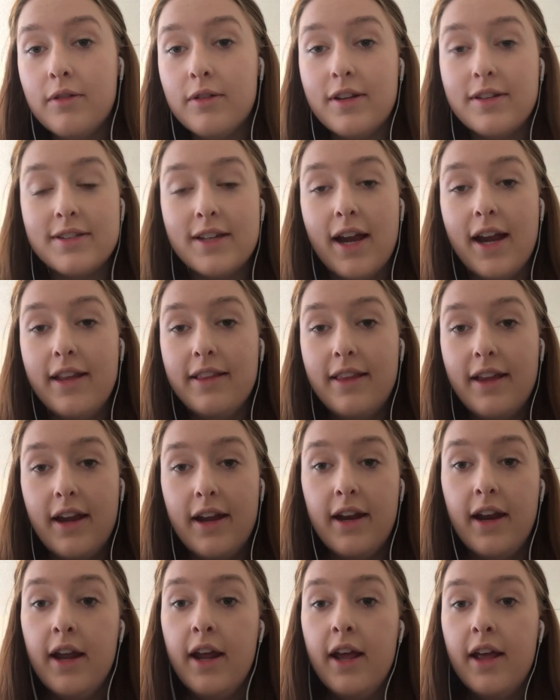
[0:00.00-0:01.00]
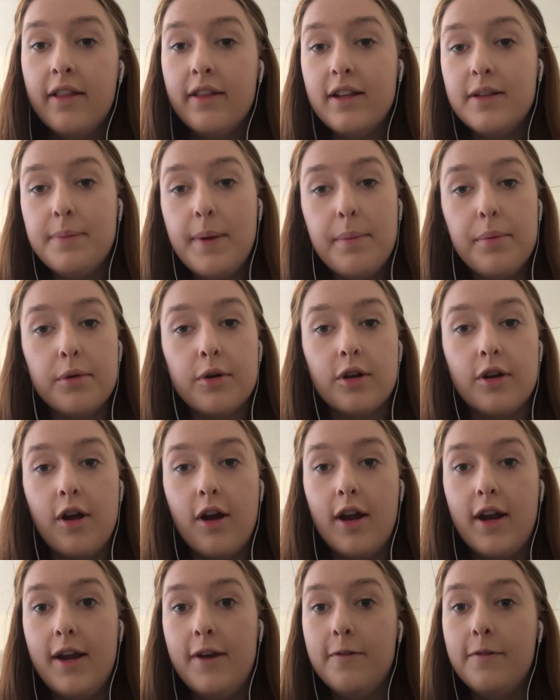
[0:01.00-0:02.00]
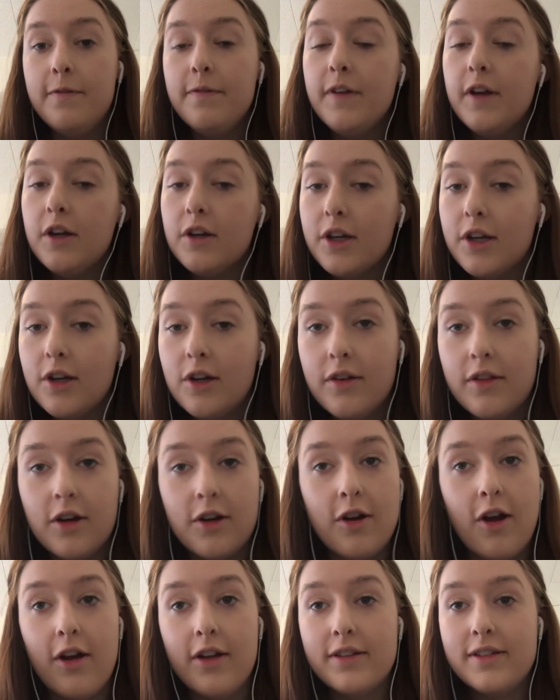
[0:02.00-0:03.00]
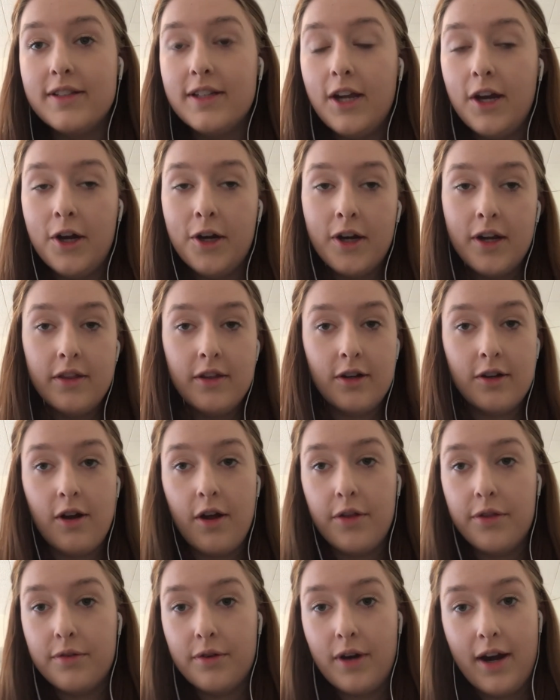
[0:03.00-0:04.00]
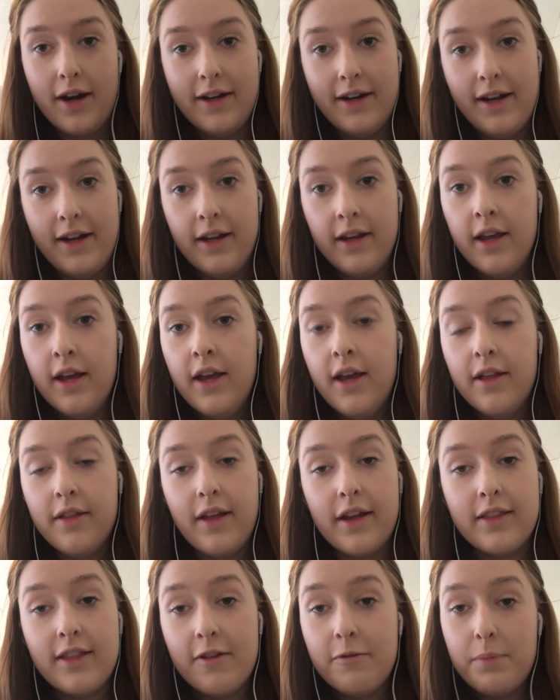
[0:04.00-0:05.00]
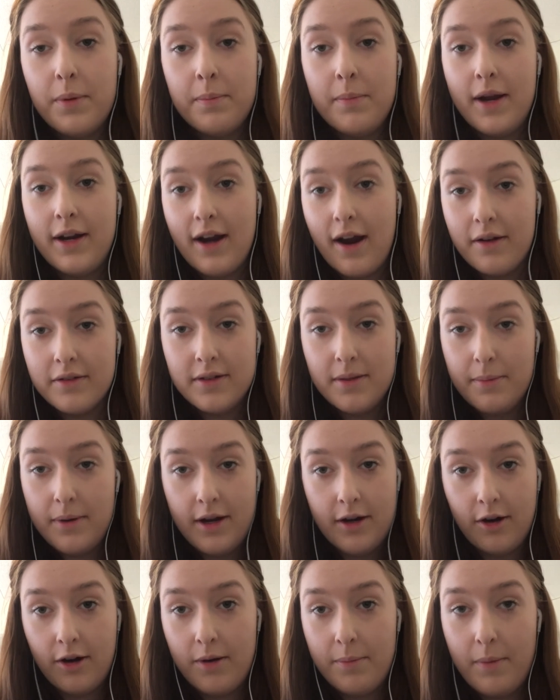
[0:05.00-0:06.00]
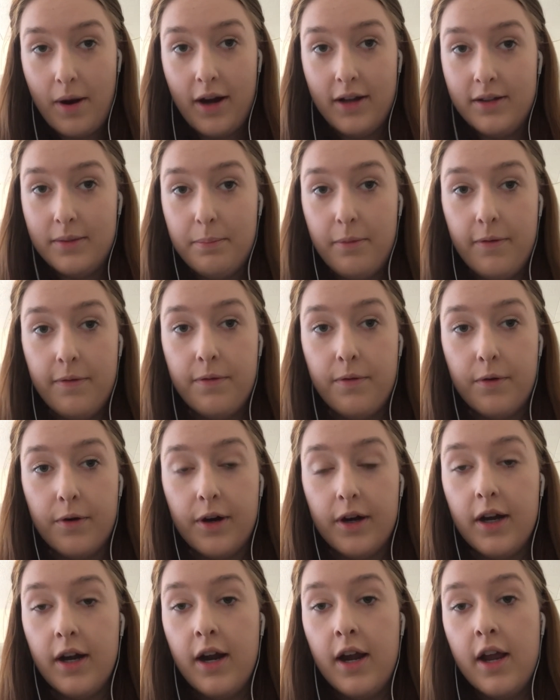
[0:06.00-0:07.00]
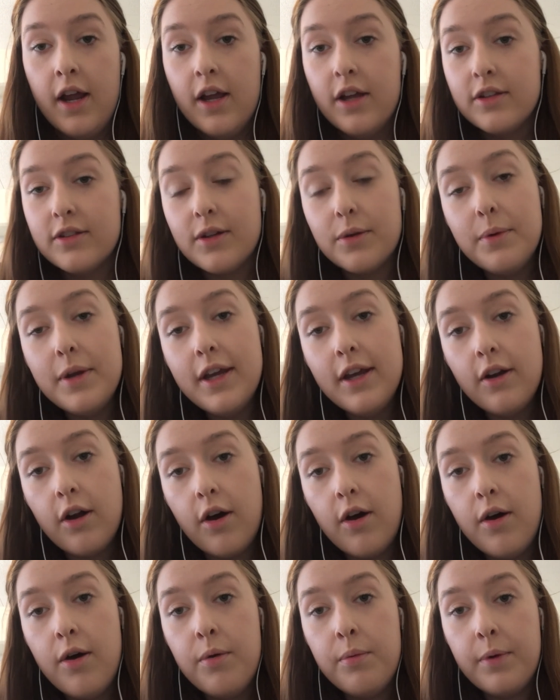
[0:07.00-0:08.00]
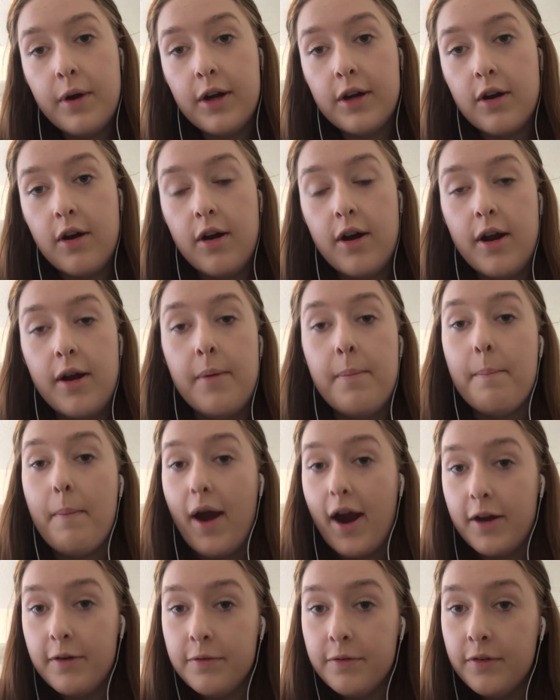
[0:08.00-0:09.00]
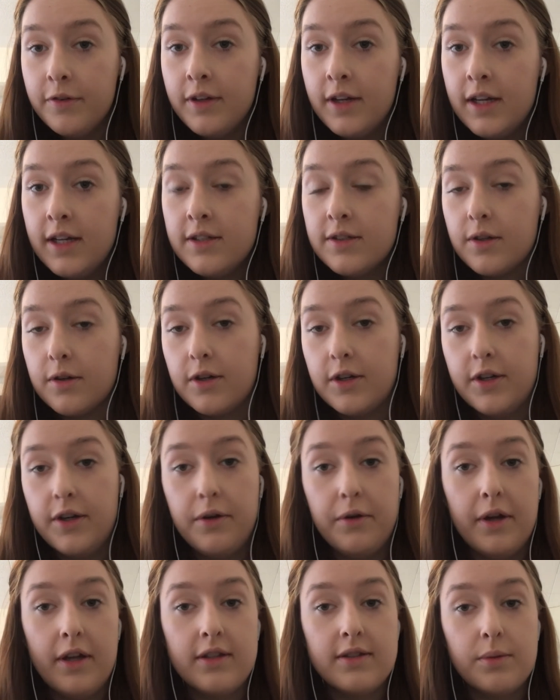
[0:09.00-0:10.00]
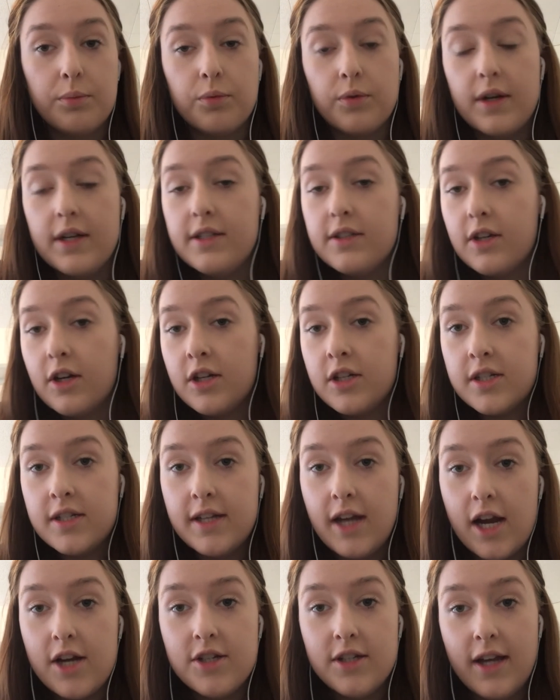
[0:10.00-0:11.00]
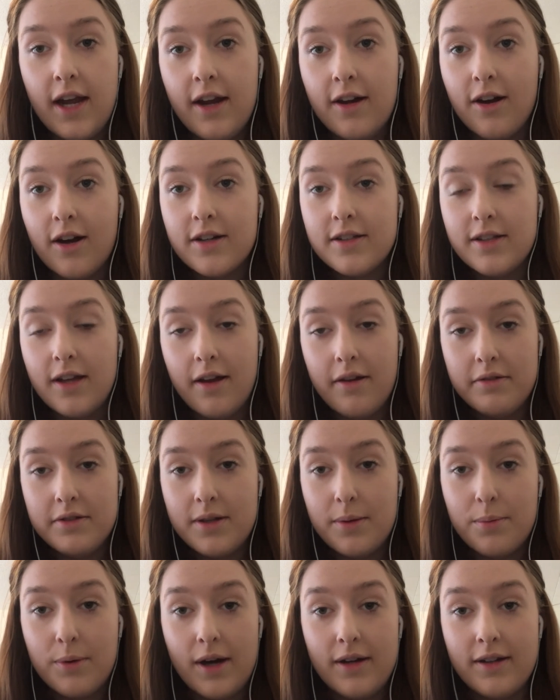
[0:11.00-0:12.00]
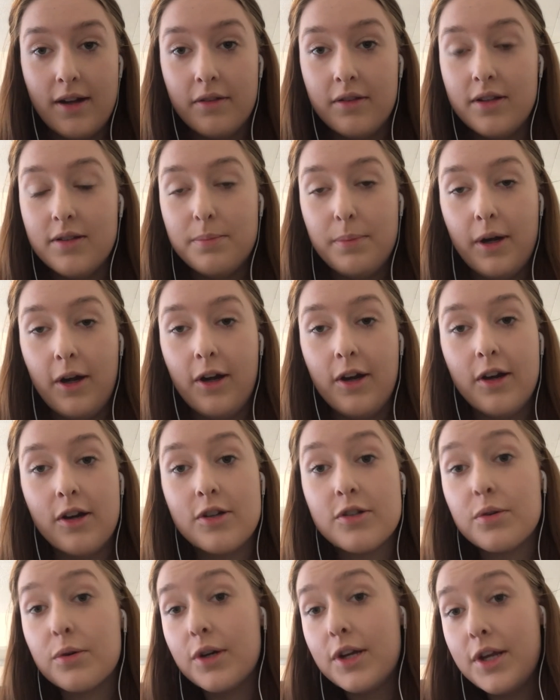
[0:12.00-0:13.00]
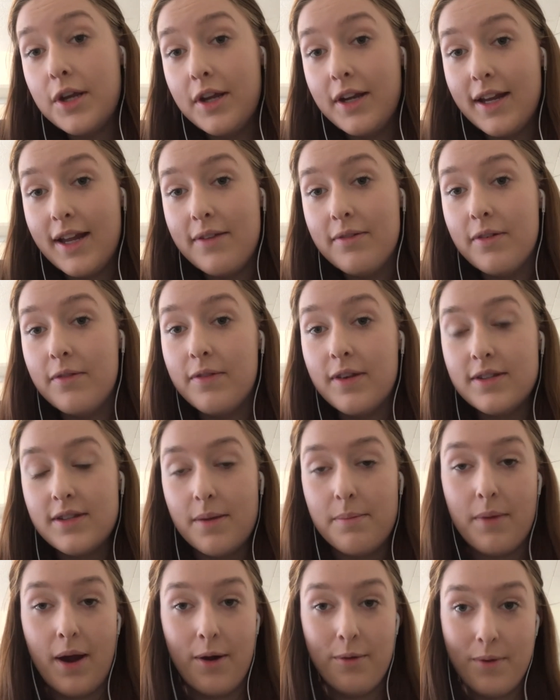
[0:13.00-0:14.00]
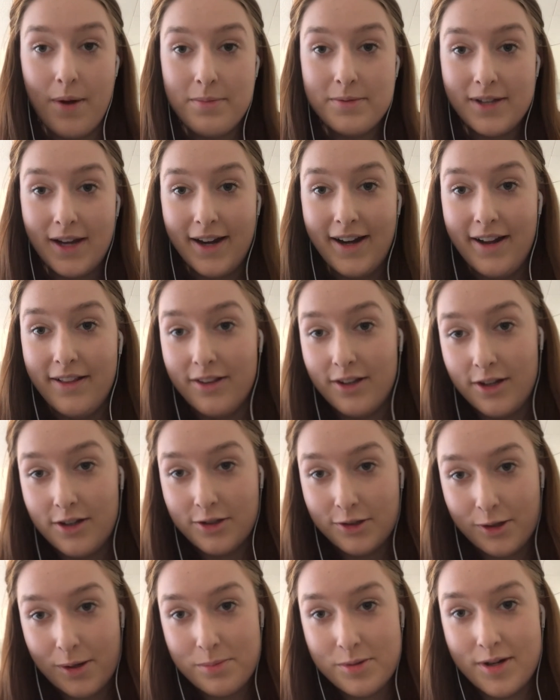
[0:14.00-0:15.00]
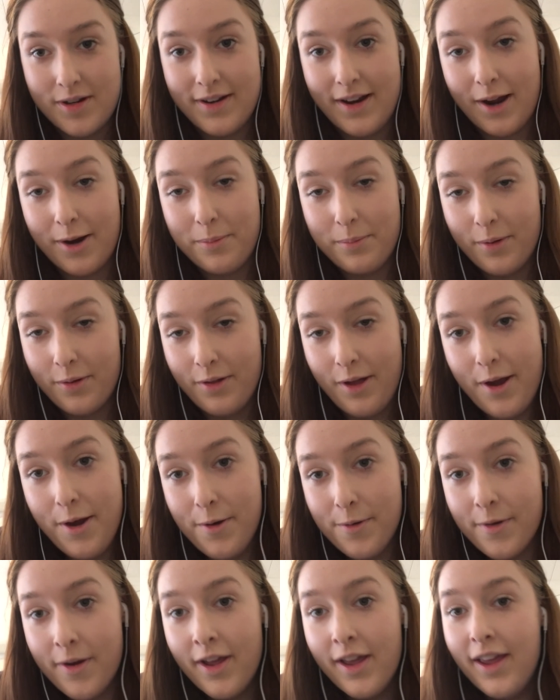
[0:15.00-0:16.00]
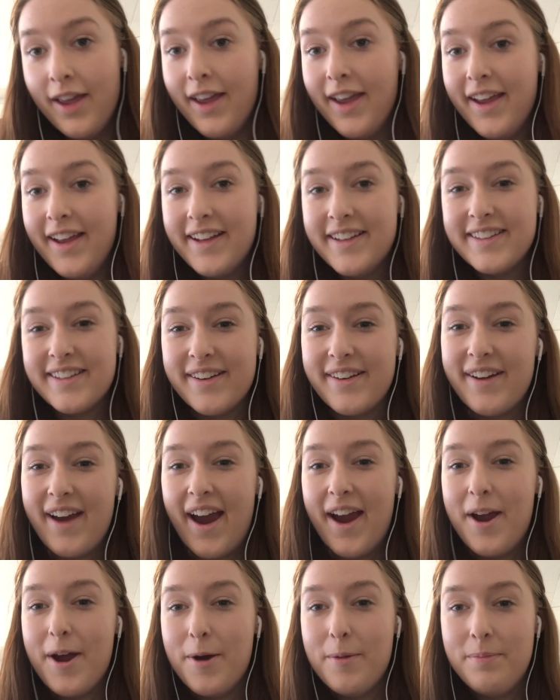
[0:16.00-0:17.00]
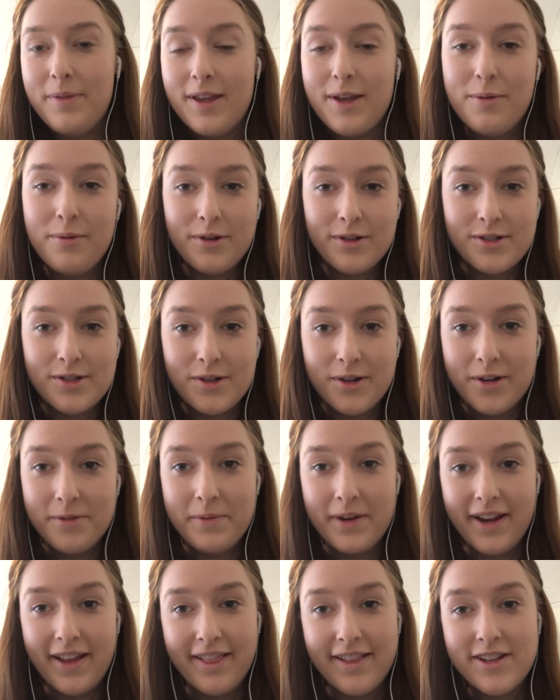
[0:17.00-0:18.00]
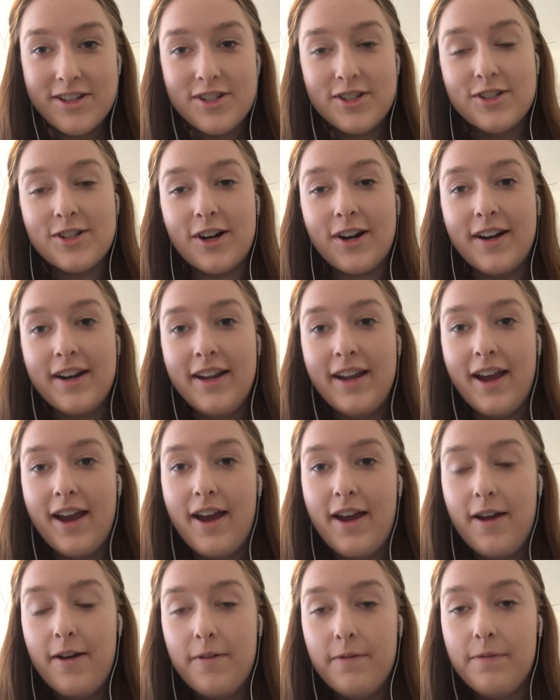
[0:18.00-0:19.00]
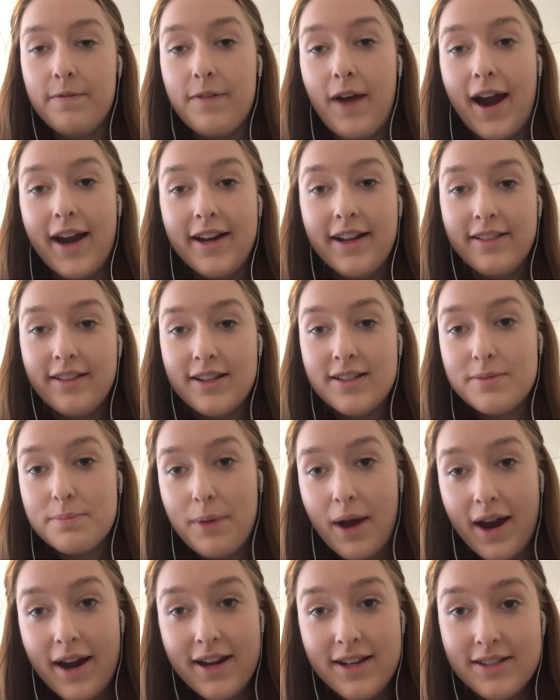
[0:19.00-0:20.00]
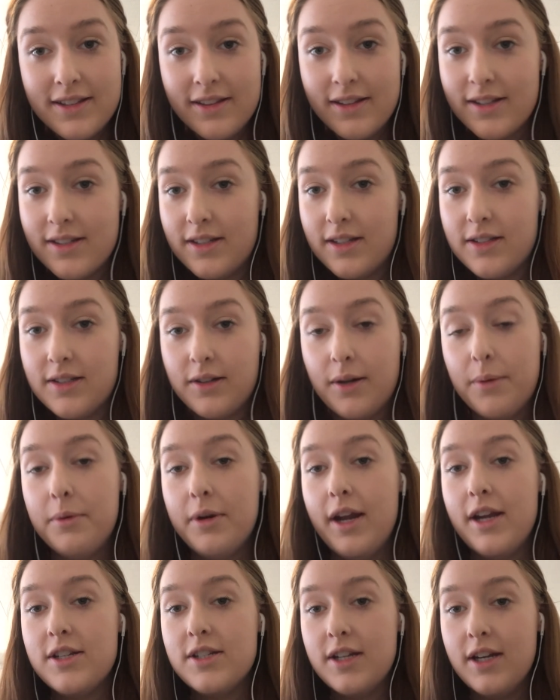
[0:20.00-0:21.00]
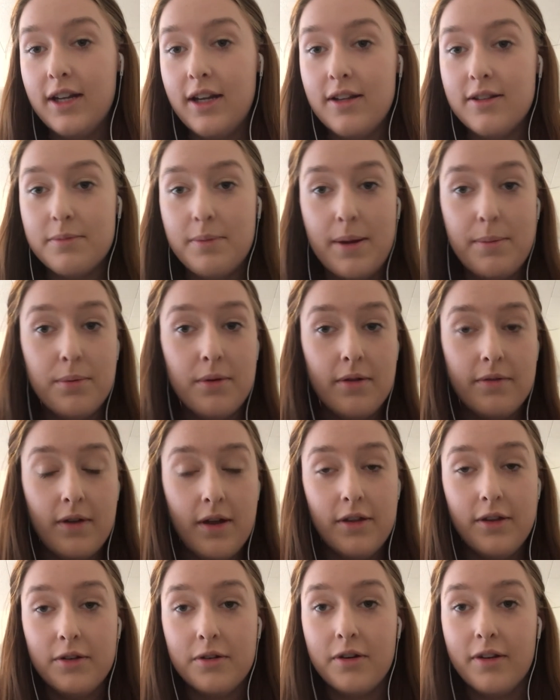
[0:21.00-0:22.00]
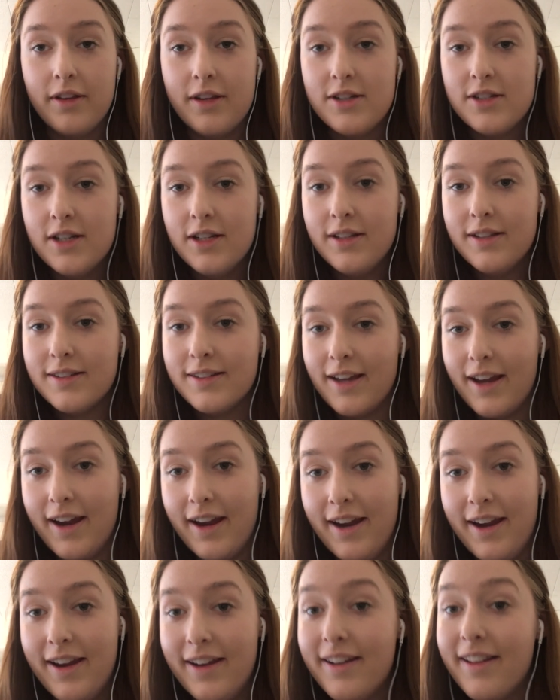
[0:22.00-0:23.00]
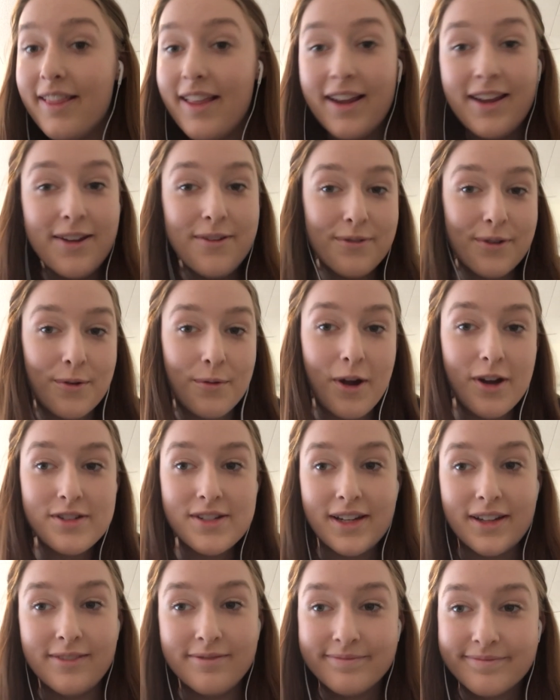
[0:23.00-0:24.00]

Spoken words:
decide that these people are not inferior, they're not scary, they're not threatening like they've been made out to be in our minds before. So we can all work on mindfulness or doing some research to educate ourselves to break down these barriers, or you can even visit my website in the description down below. So I hope that you will join me in this journey of fighting this bias and this discrimination against people of other religions, and thank you for watching.